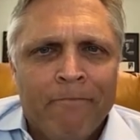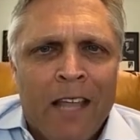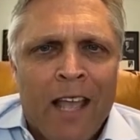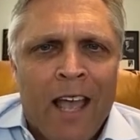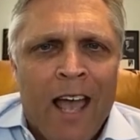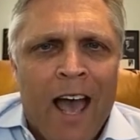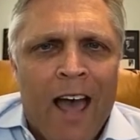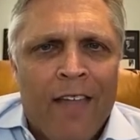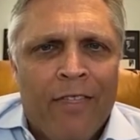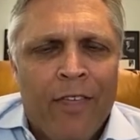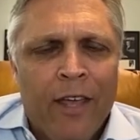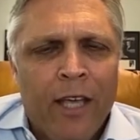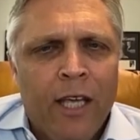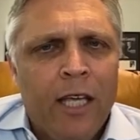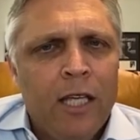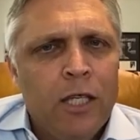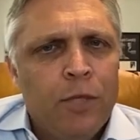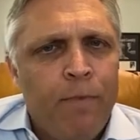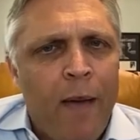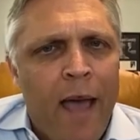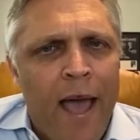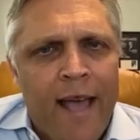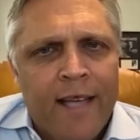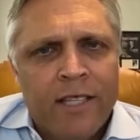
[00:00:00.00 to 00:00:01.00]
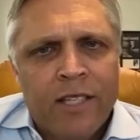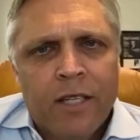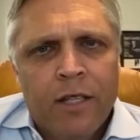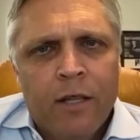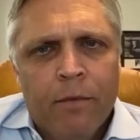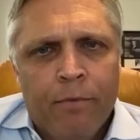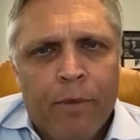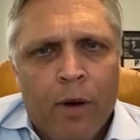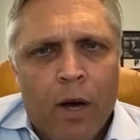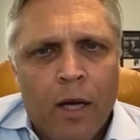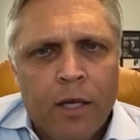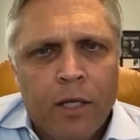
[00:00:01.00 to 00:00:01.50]
I think he's passing the
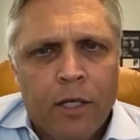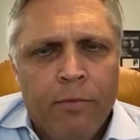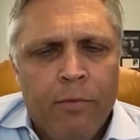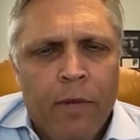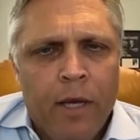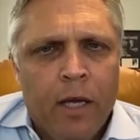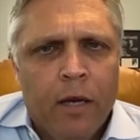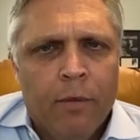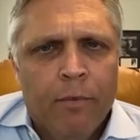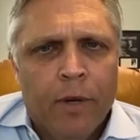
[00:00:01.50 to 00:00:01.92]
buck, Tamika,